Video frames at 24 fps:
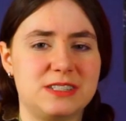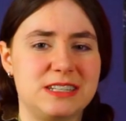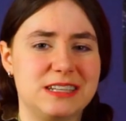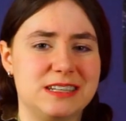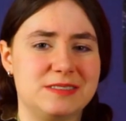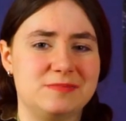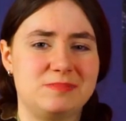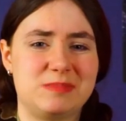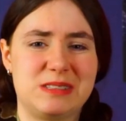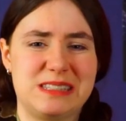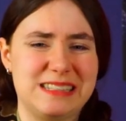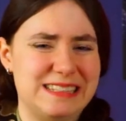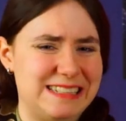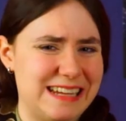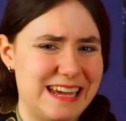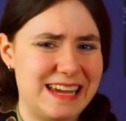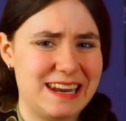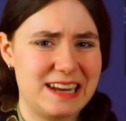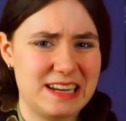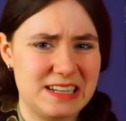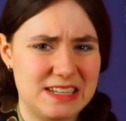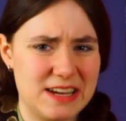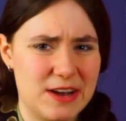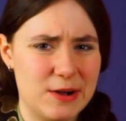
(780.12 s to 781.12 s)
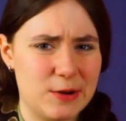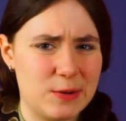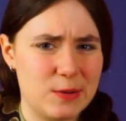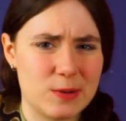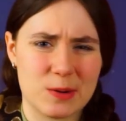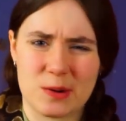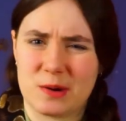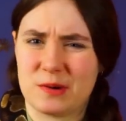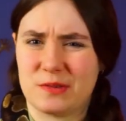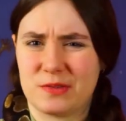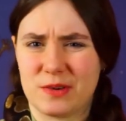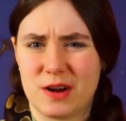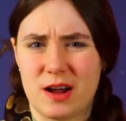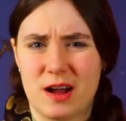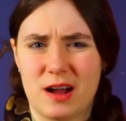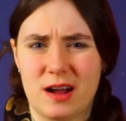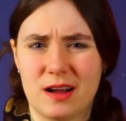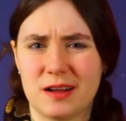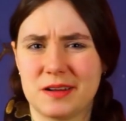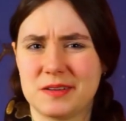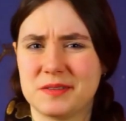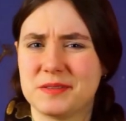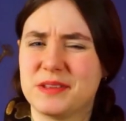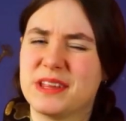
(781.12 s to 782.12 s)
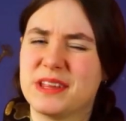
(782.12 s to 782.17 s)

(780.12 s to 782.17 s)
to sedate a toad or a frog,